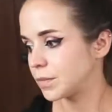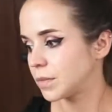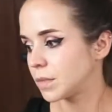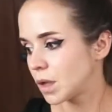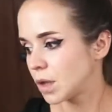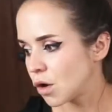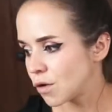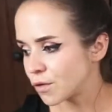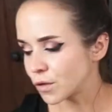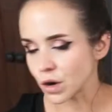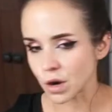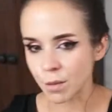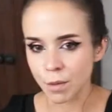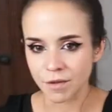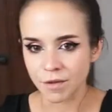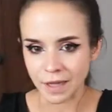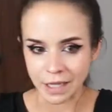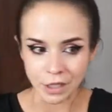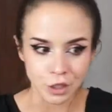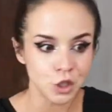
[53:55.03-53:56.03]
Over and
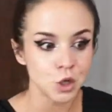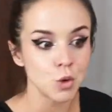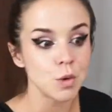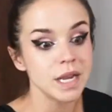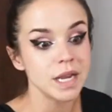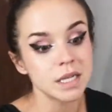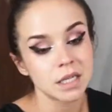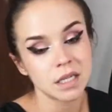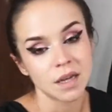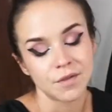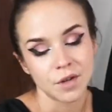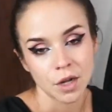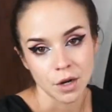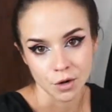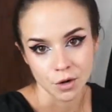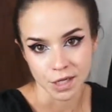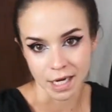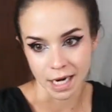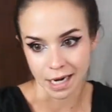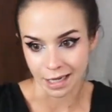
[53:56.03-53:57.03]
above like doing stuff to
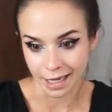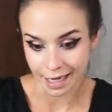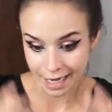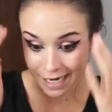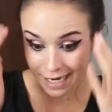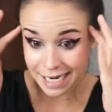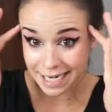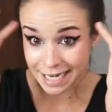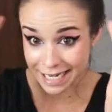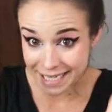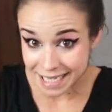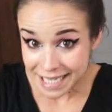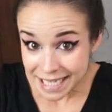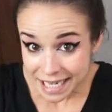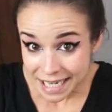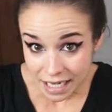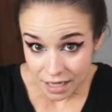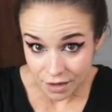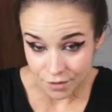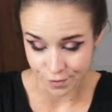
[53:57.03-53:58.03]
understand it. Like I need to
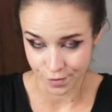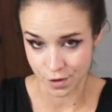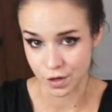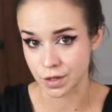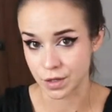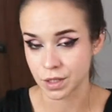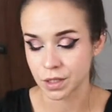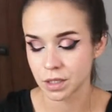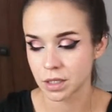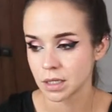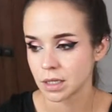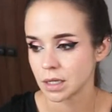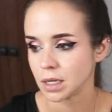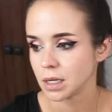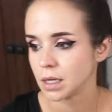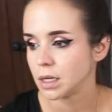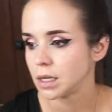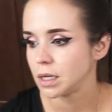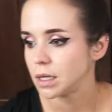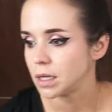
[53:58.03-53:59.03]
see it first.
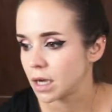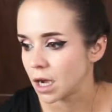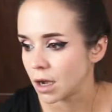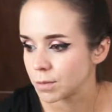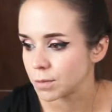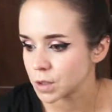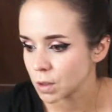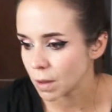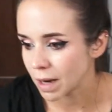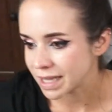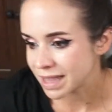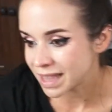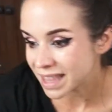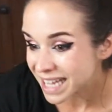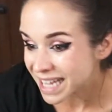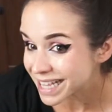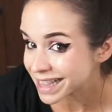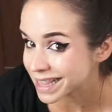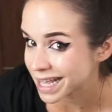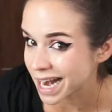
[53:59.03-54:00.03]
So I
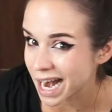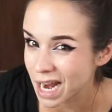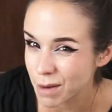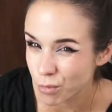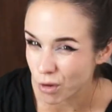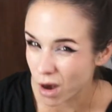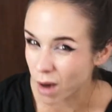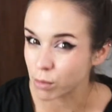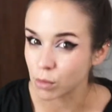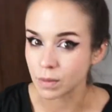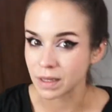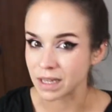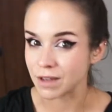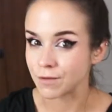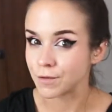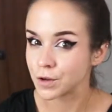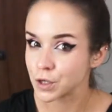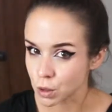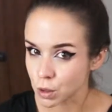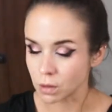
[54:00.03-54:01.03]
think that I'm probably a
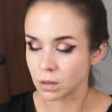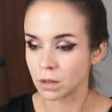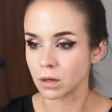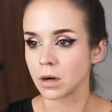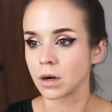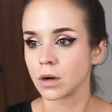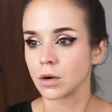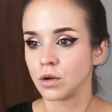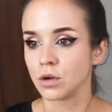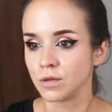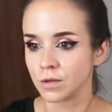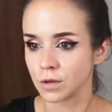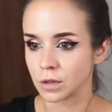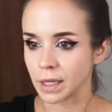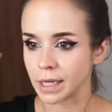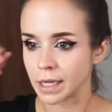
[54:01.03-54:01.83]
visual learner over like